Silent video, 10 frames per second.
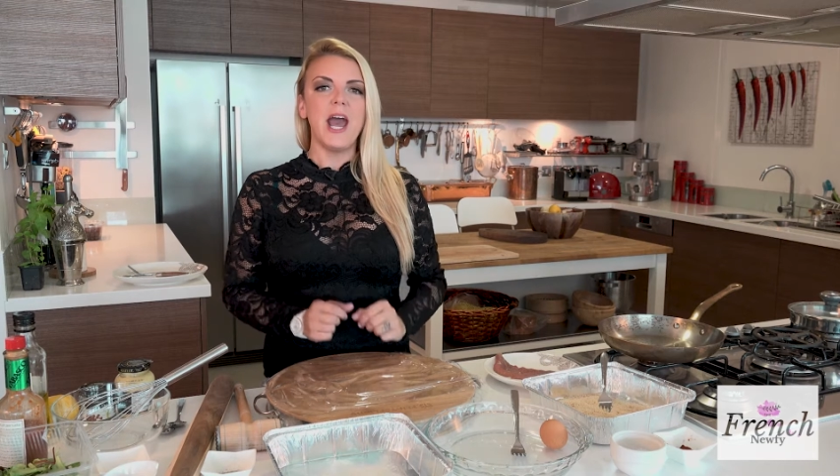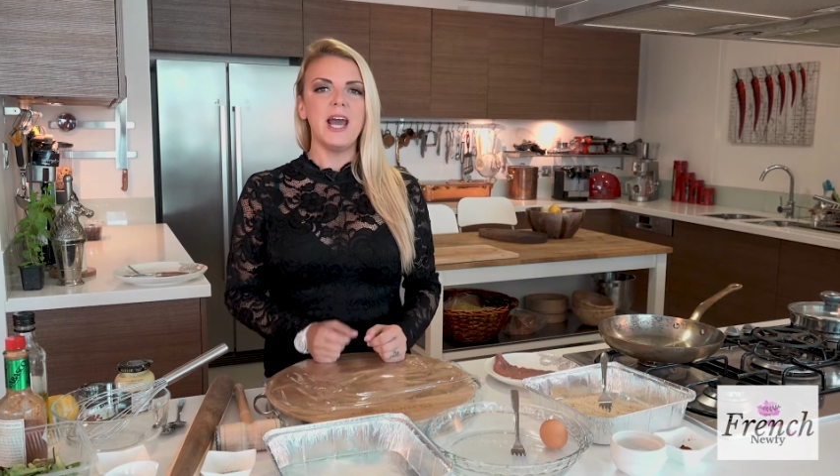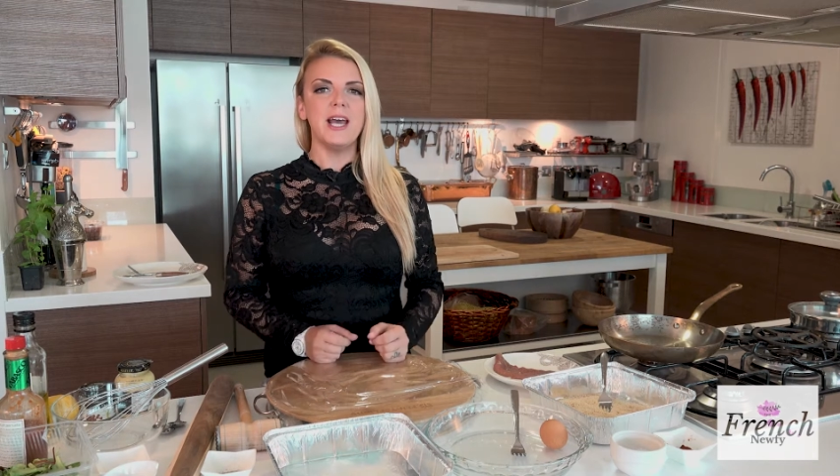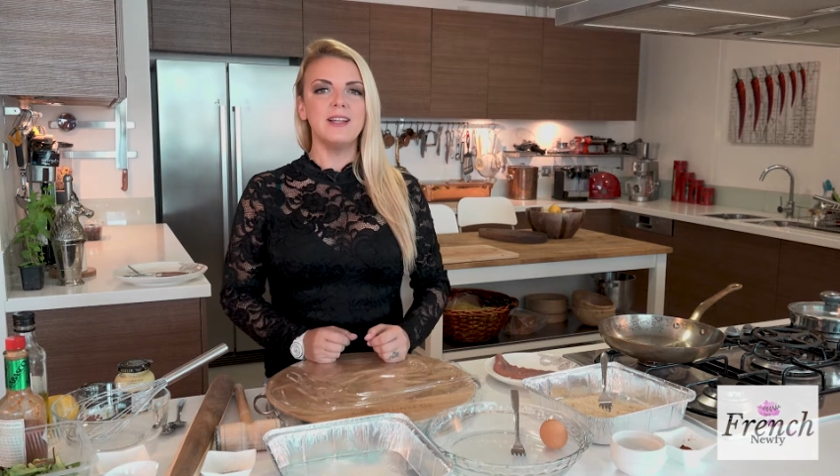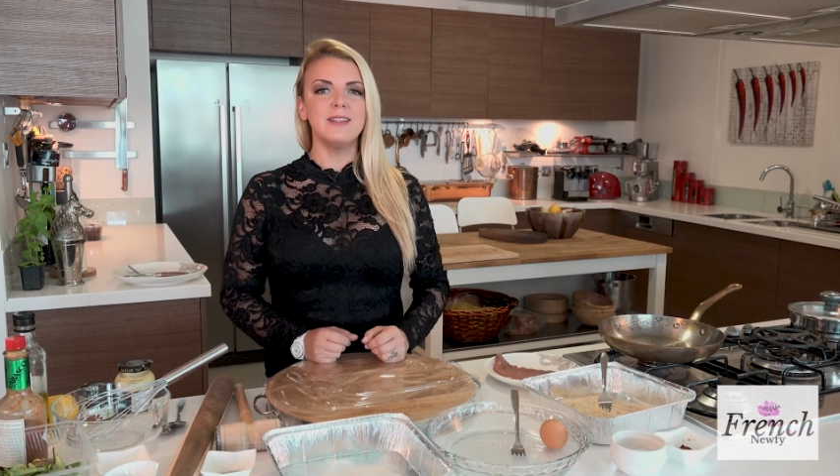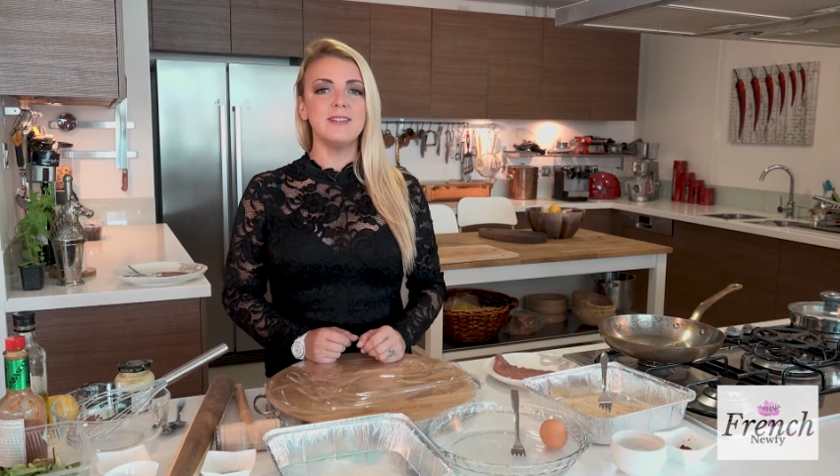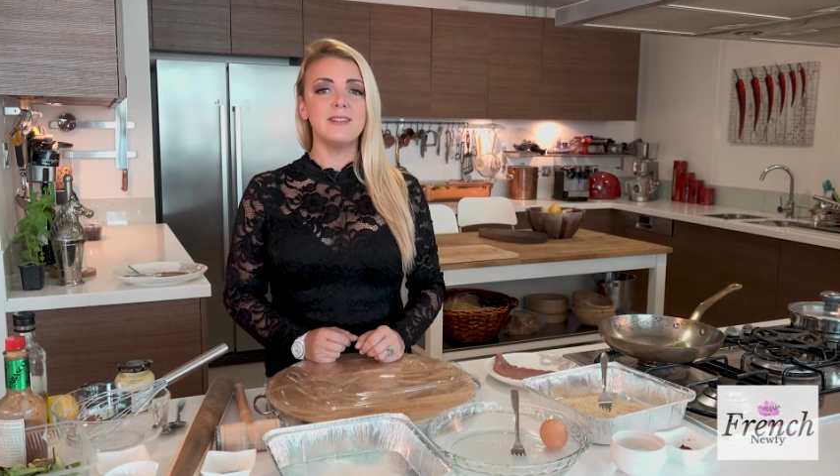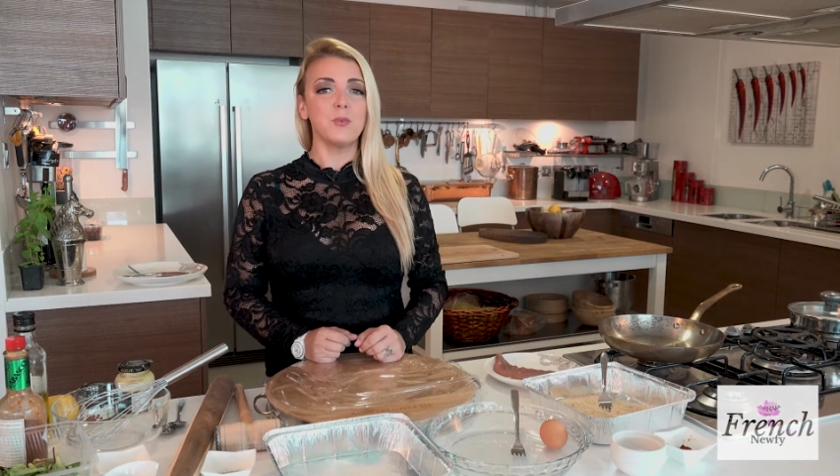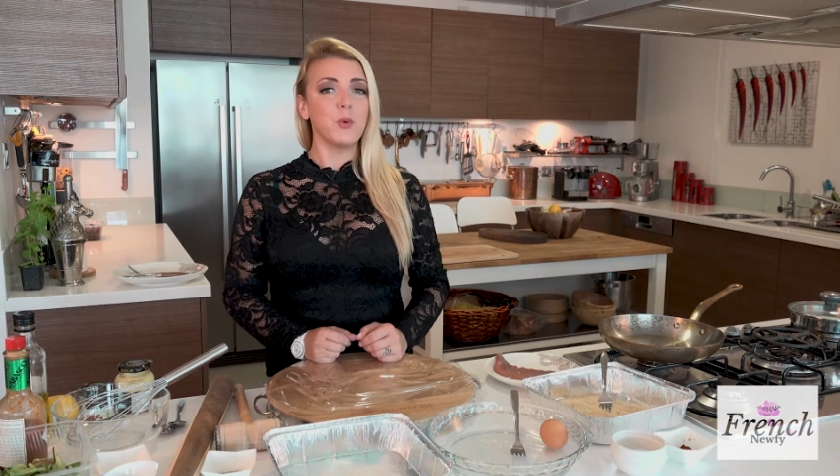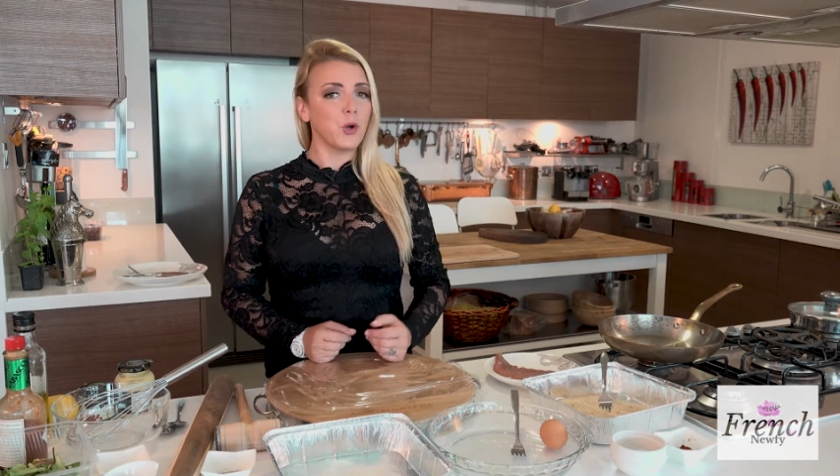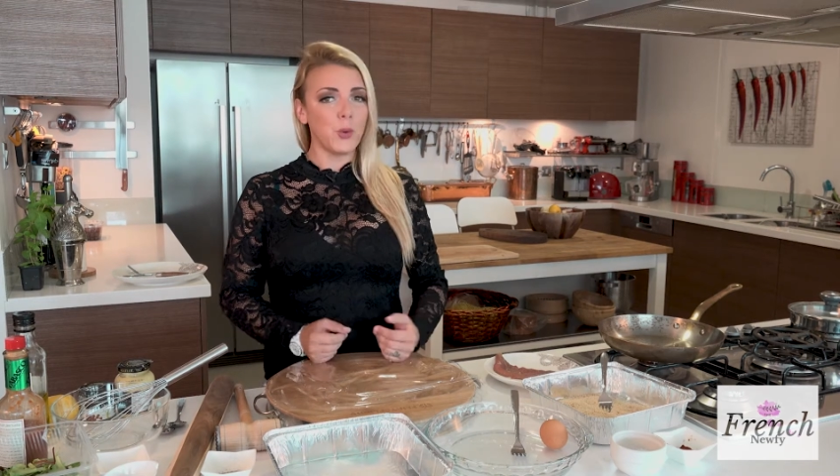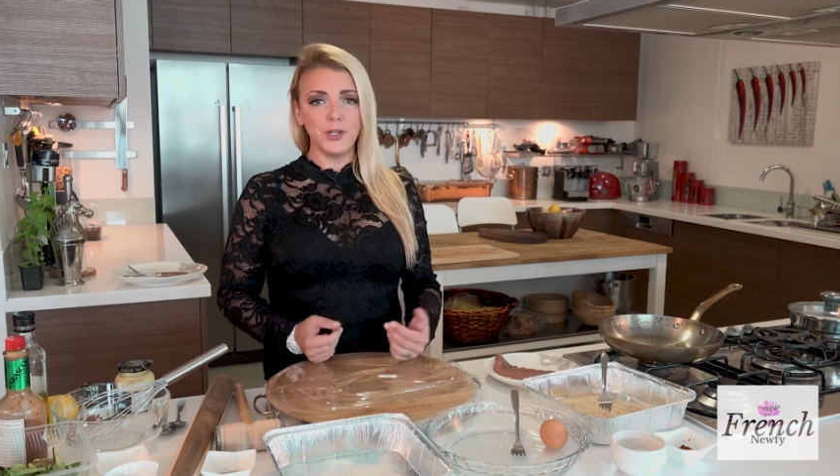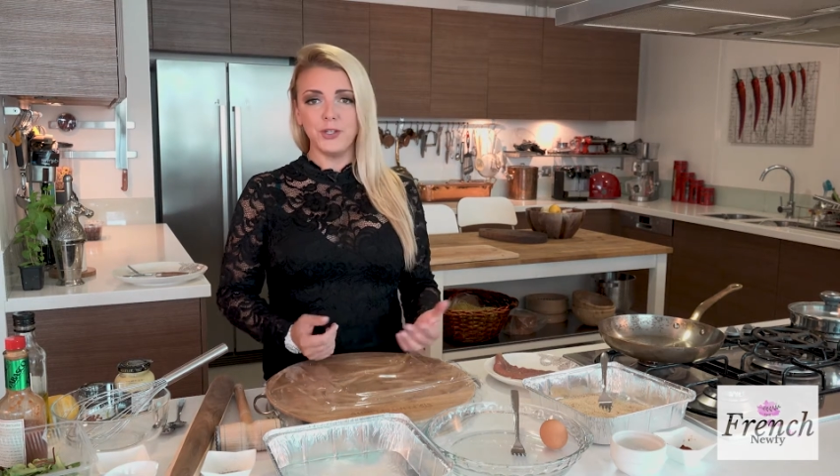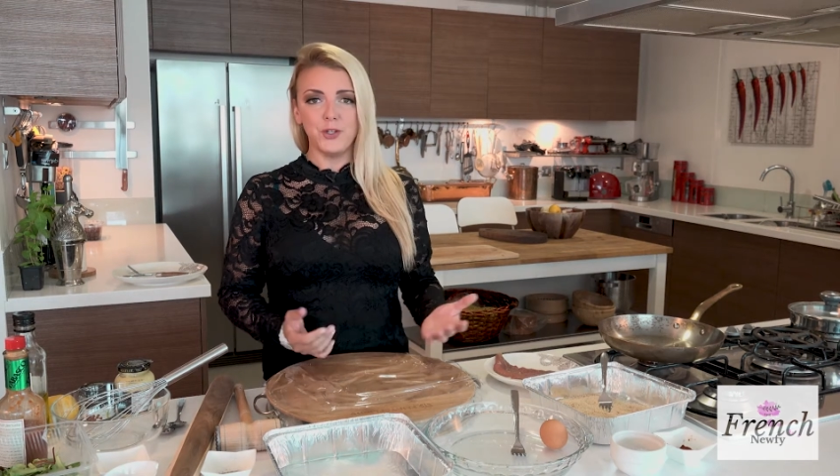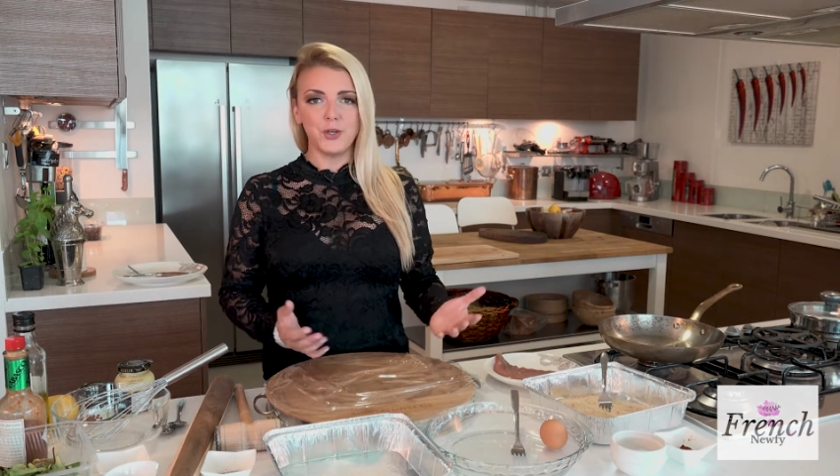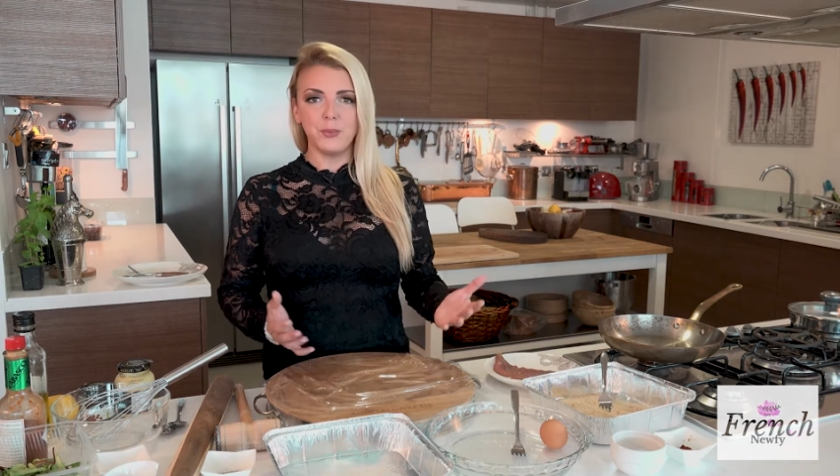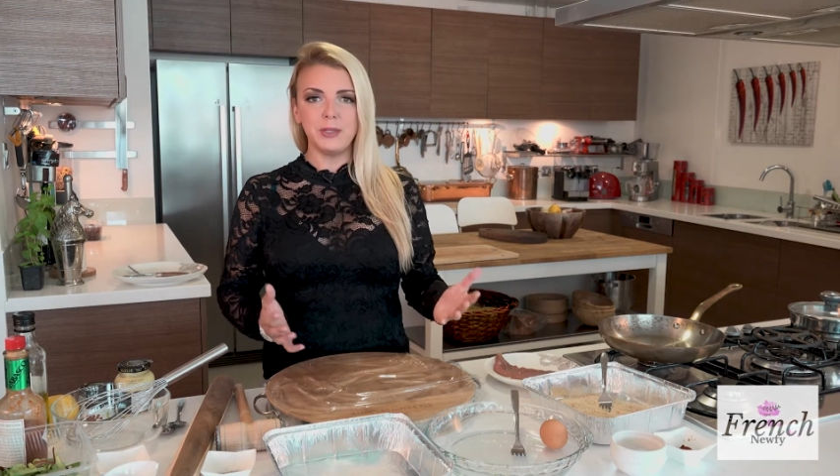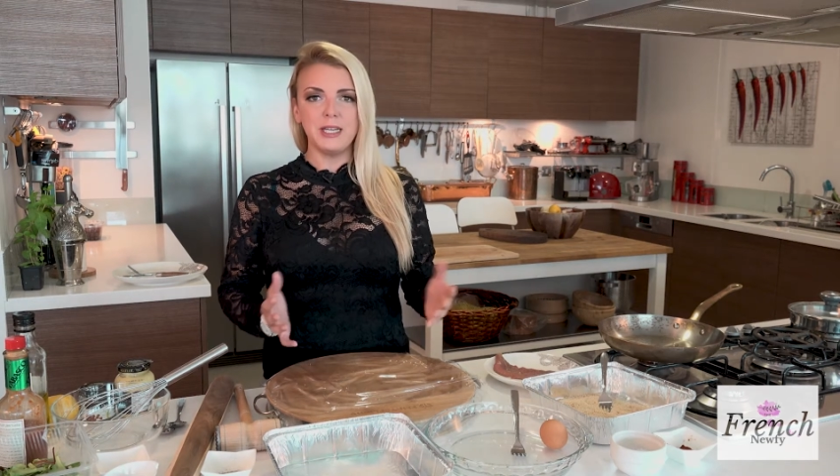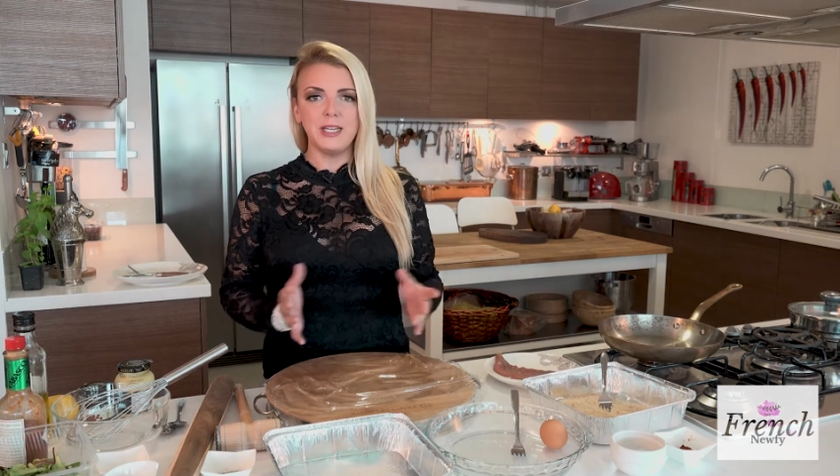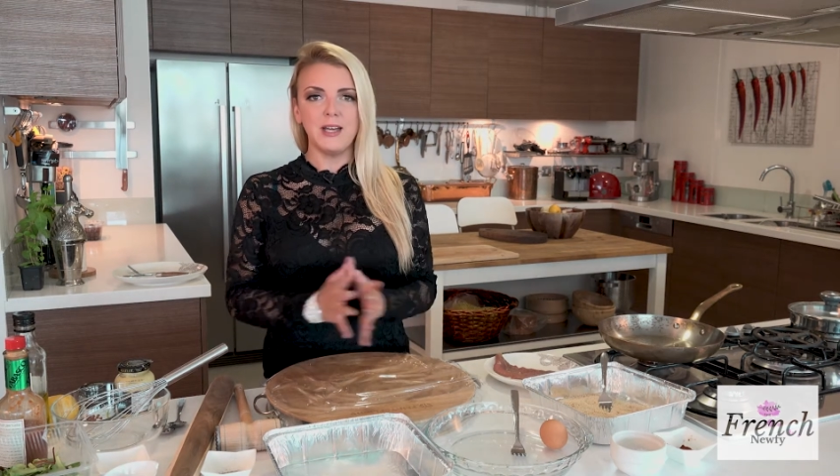and we're going to
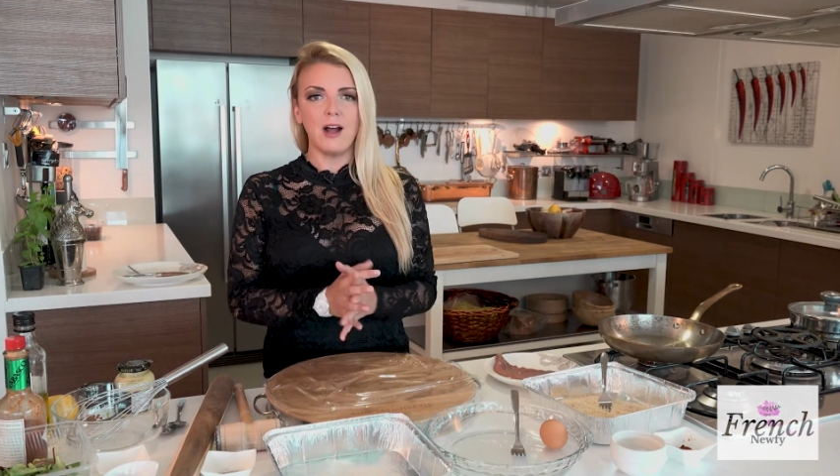Germany.